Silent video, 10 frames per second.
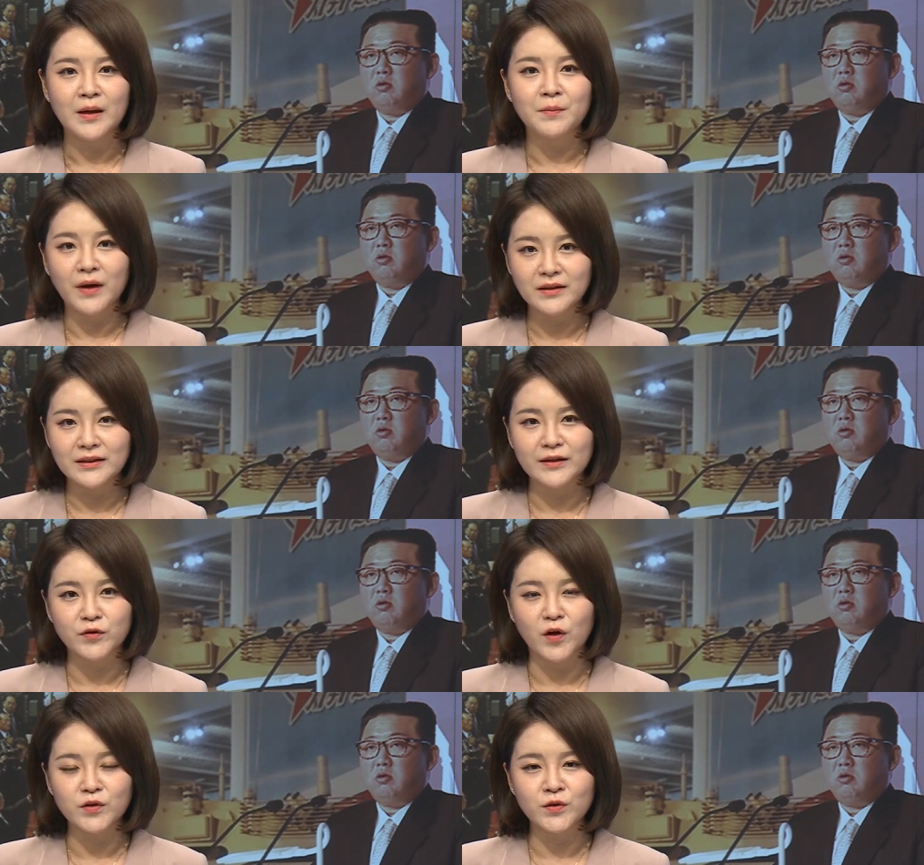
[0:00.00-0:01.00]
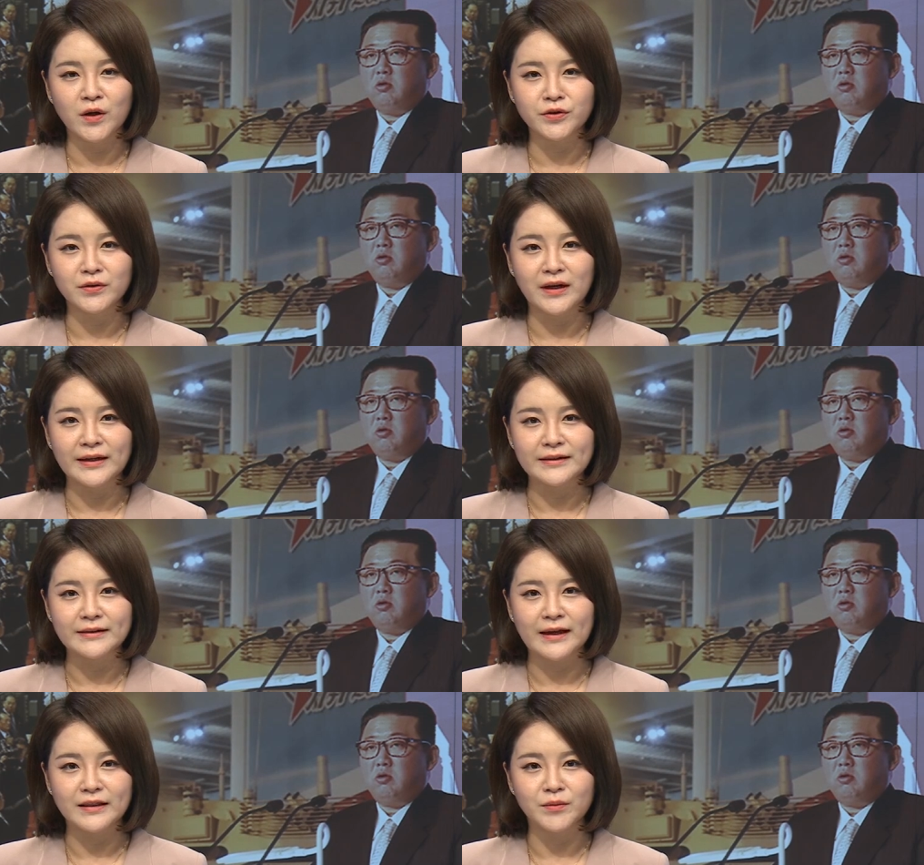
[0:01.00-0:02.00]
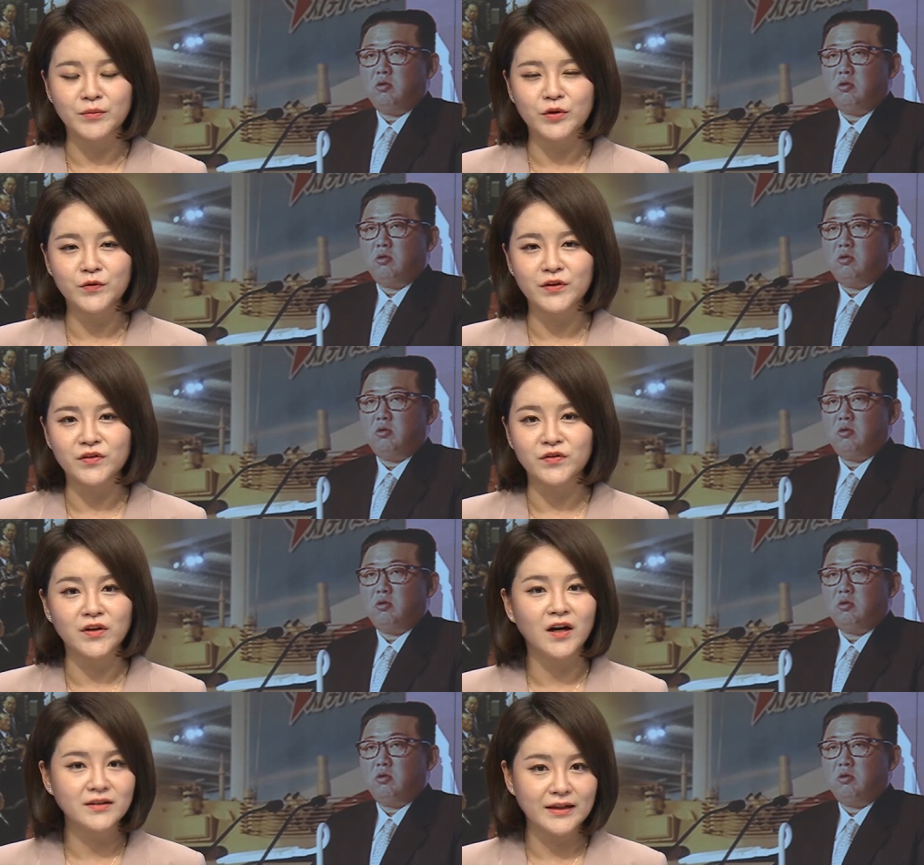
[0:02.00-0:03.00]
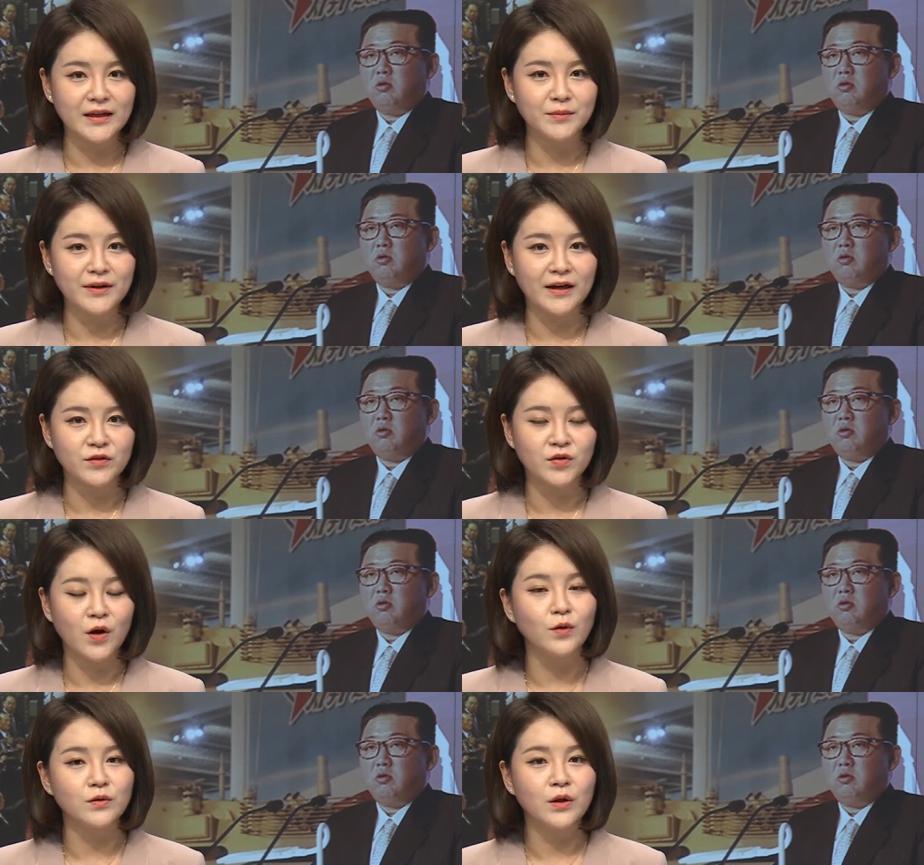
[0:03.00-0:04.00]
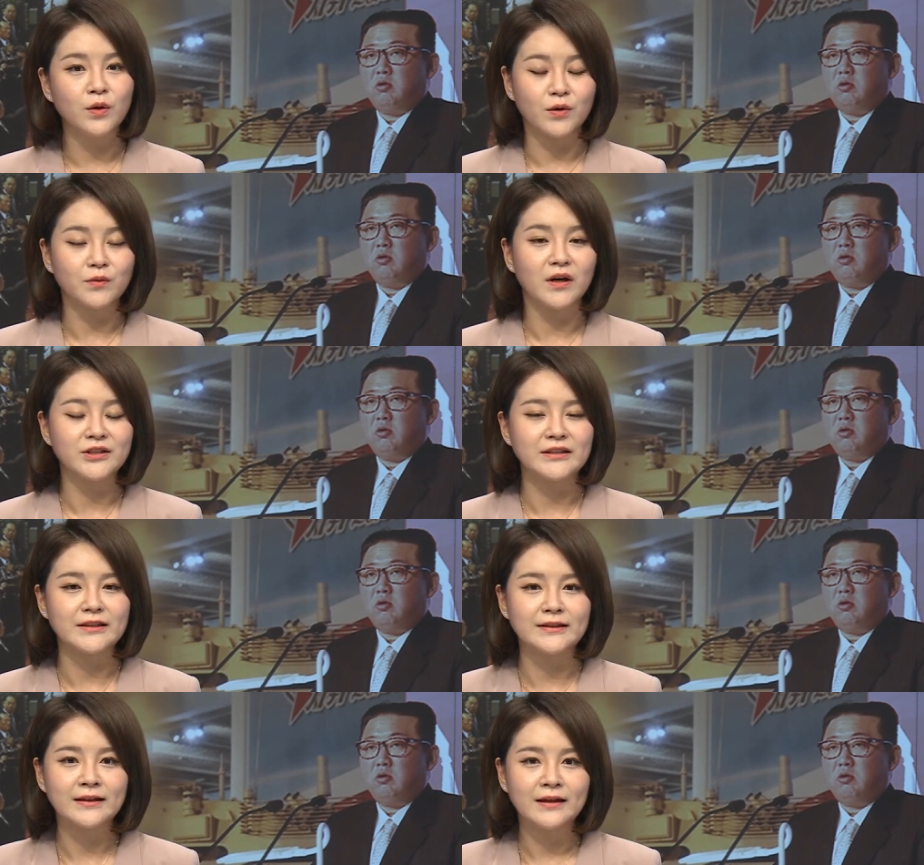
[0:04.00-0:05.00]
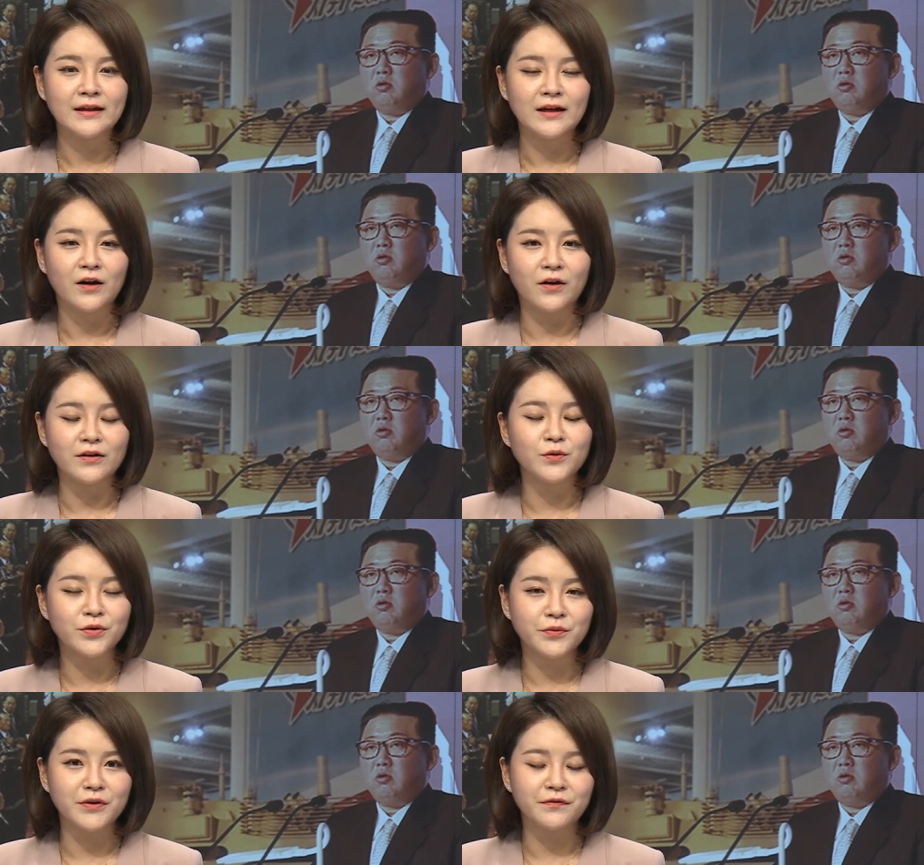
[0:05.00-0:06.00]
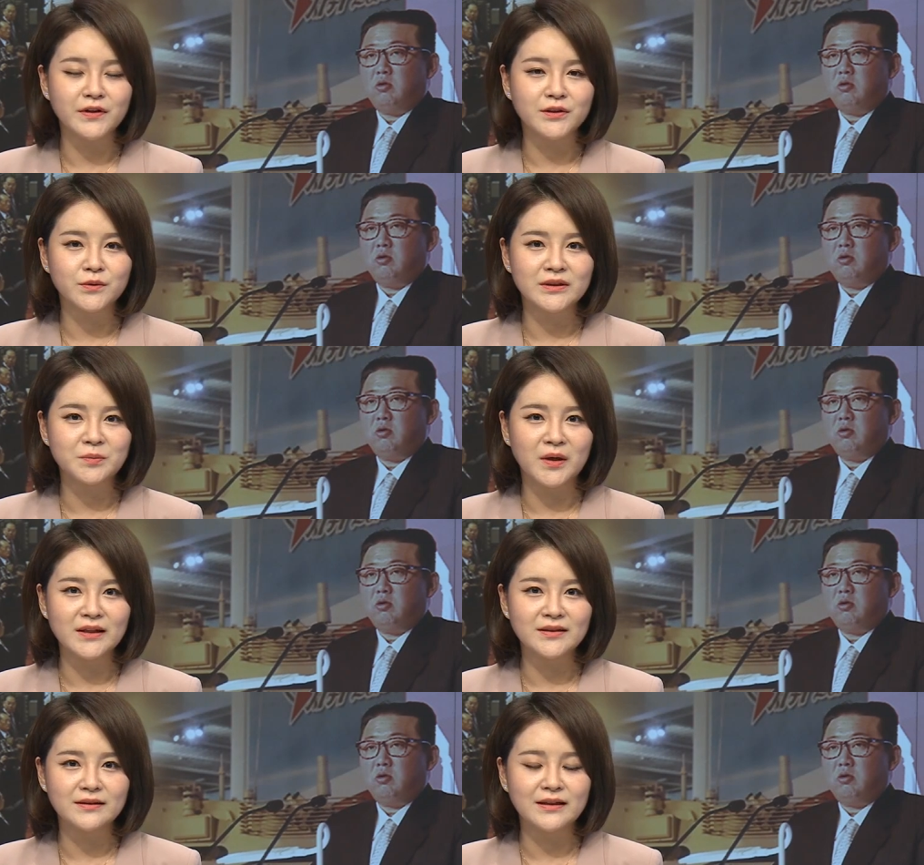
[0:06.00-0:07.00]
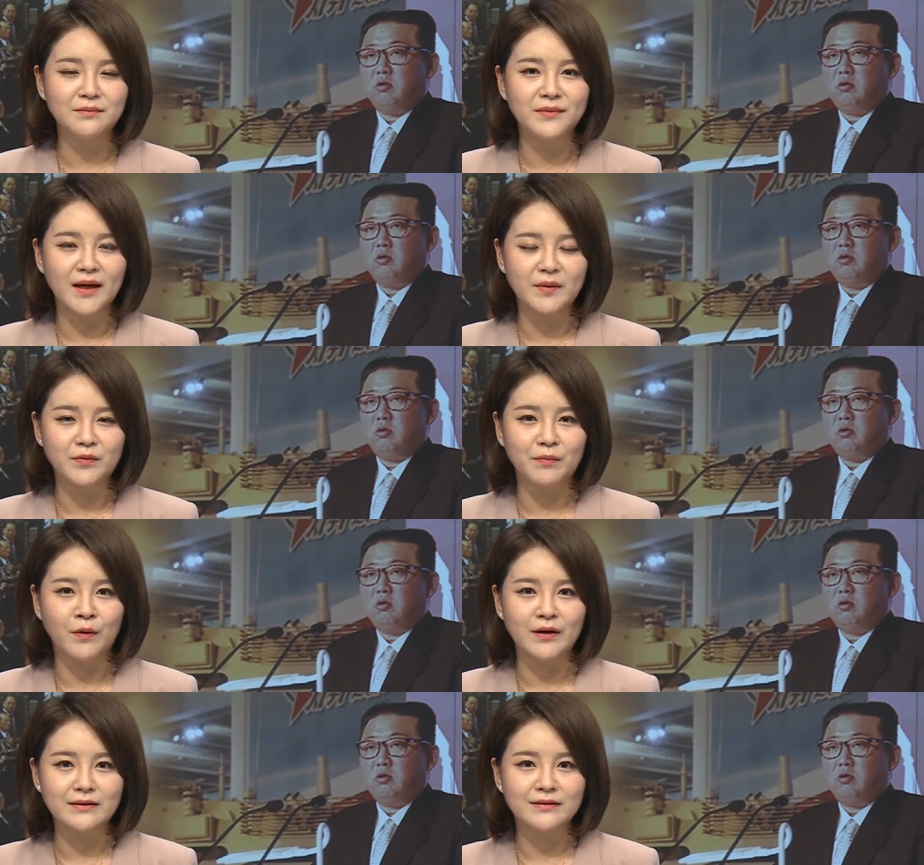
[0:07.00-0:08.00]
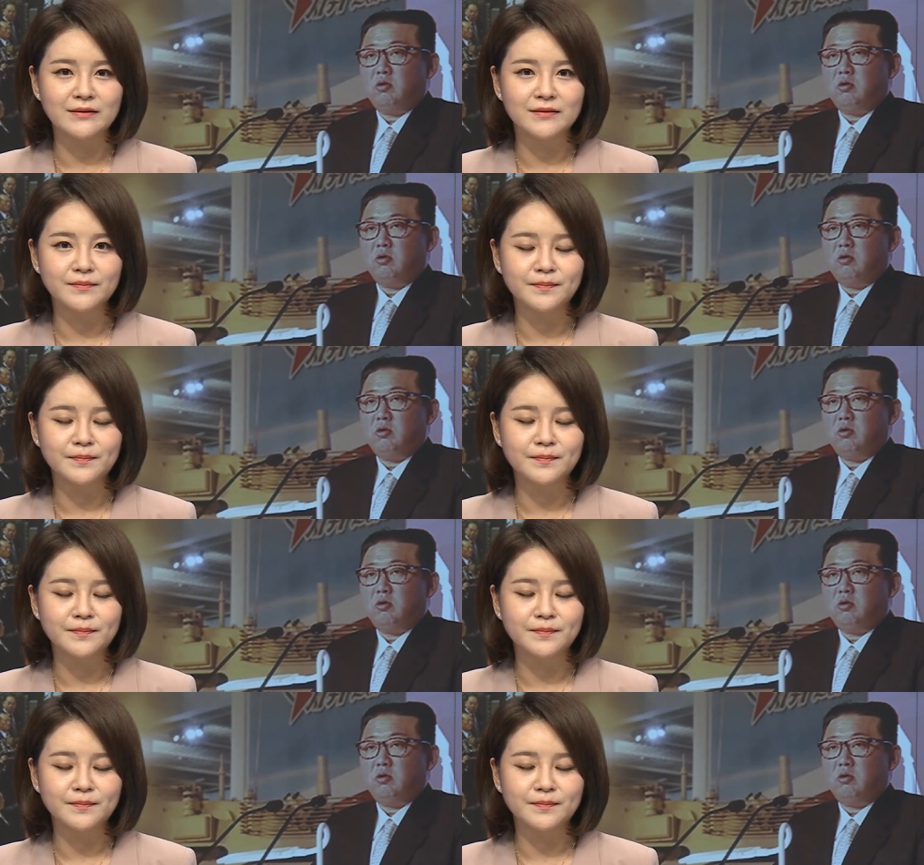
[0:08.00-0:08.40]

Speaker 1: But he has also underlined that the move is not aimed at Seoul or Washington. Our North Korean affairs correspondent Kim Dami reports.